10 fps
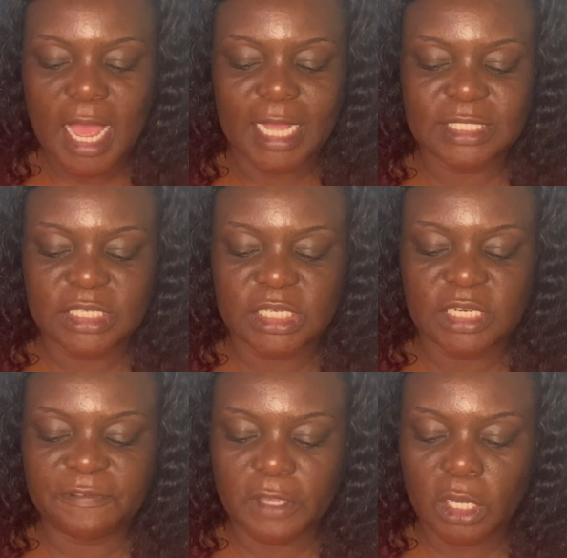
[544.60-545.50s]
a
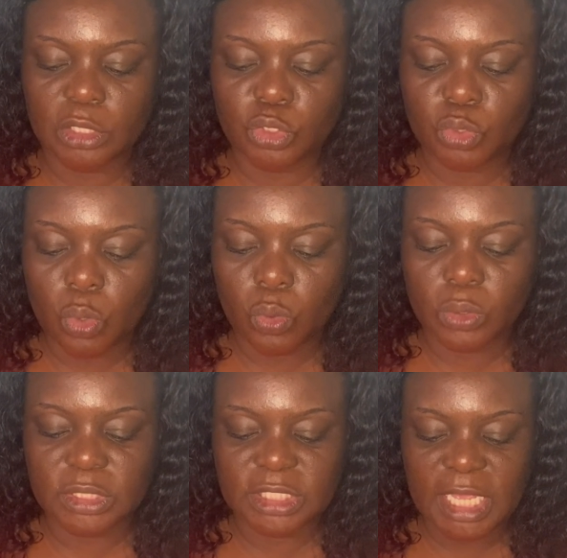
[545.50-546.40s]
significant
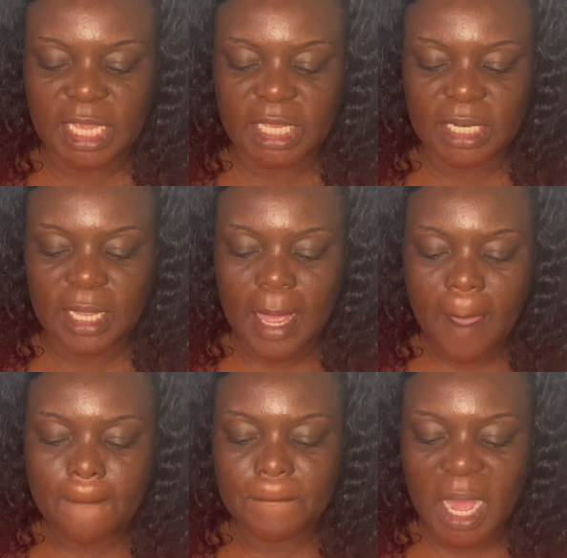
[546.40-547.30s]
toll, saying
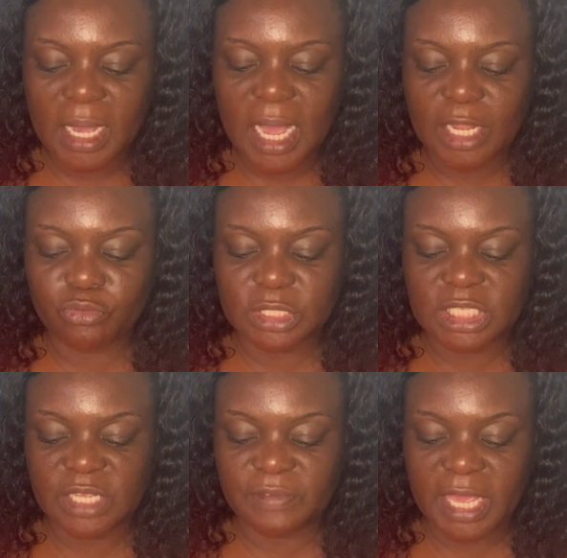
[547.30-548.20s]
Mac had
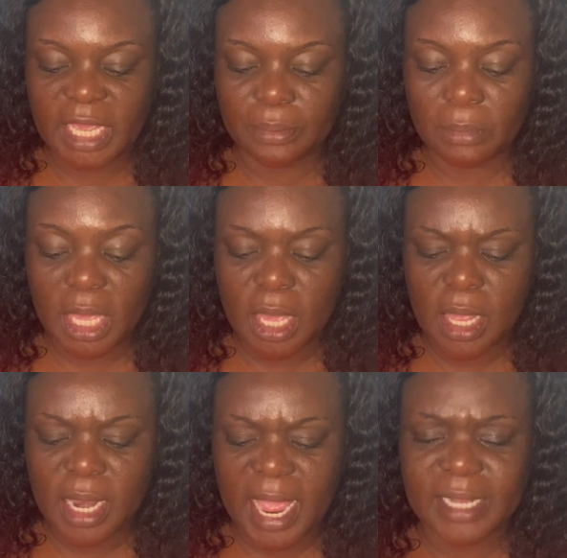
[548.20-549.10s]
received hate
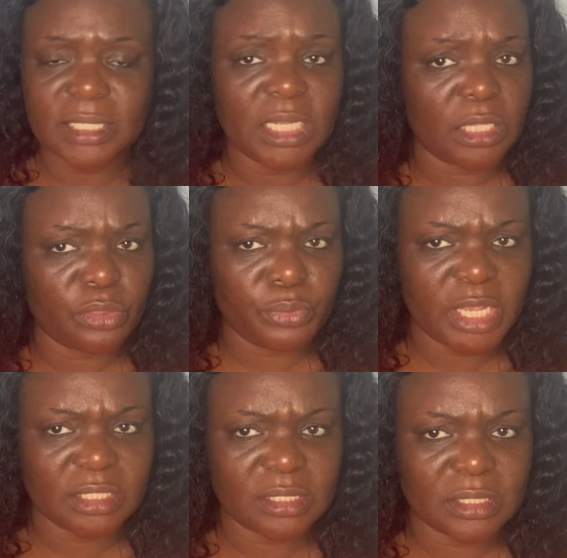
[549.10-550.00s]
mail and death threats.